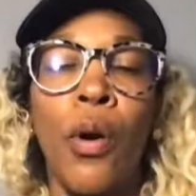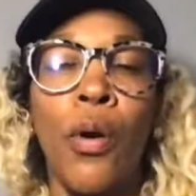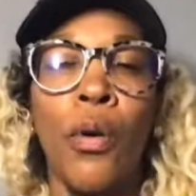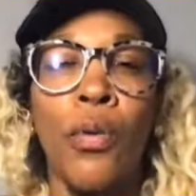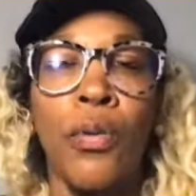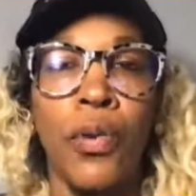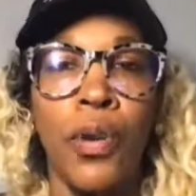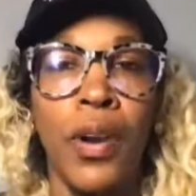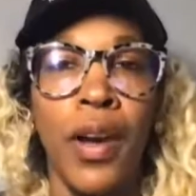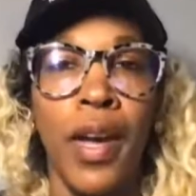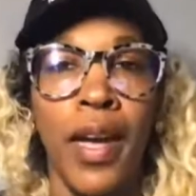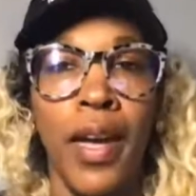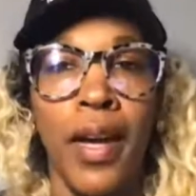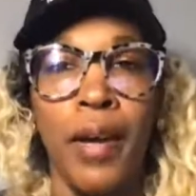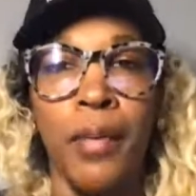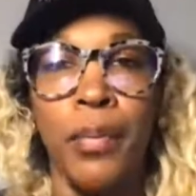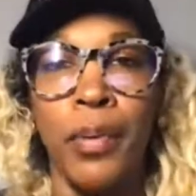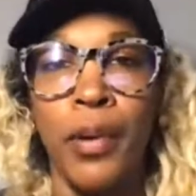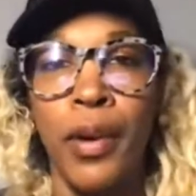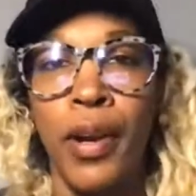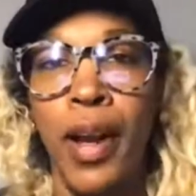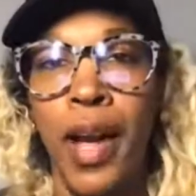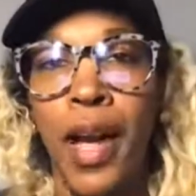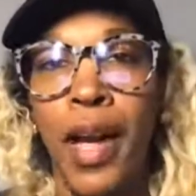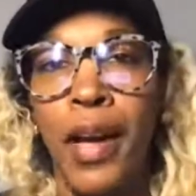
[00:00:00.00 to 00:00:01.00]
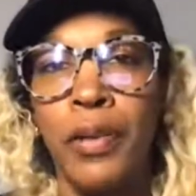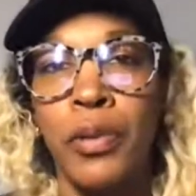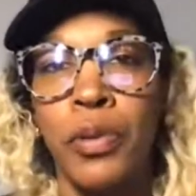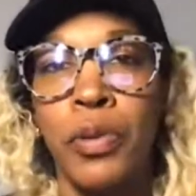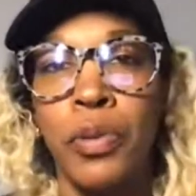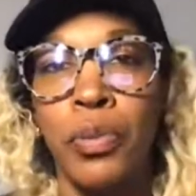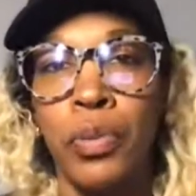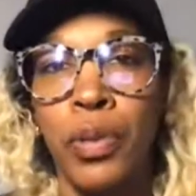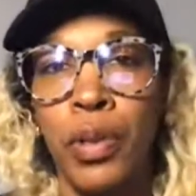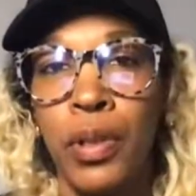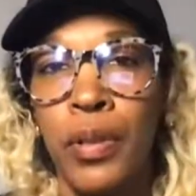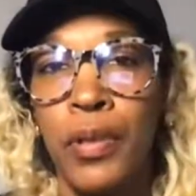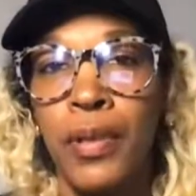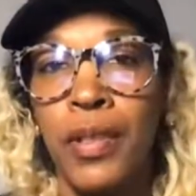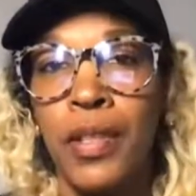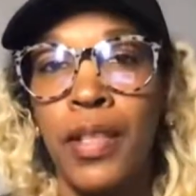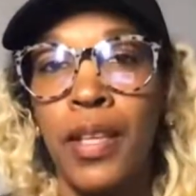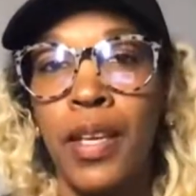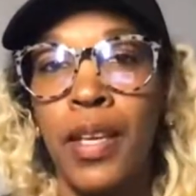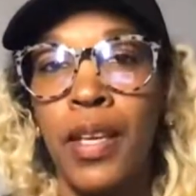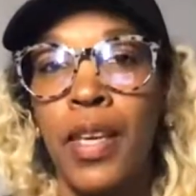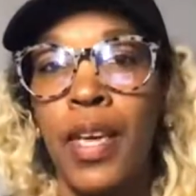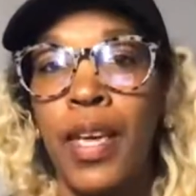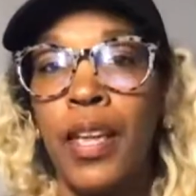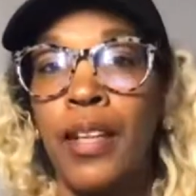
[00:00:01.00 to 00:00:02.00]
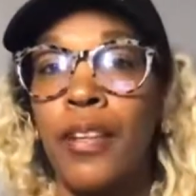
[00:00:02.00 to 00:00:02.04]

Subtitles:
over at Brick House Realty.